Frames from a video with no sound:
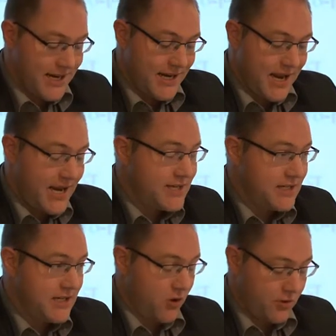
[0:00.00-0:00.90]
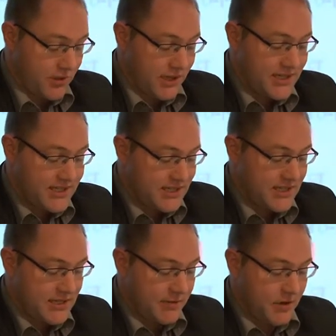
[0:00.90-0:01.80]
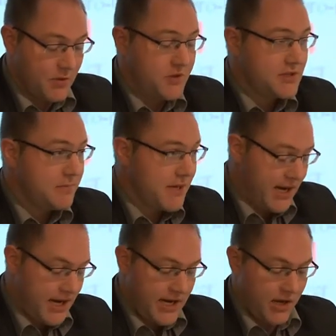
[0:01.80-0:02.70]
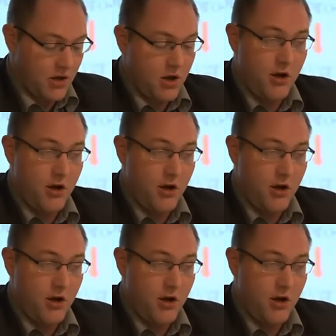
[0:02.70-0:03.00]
in 1867 was the beginning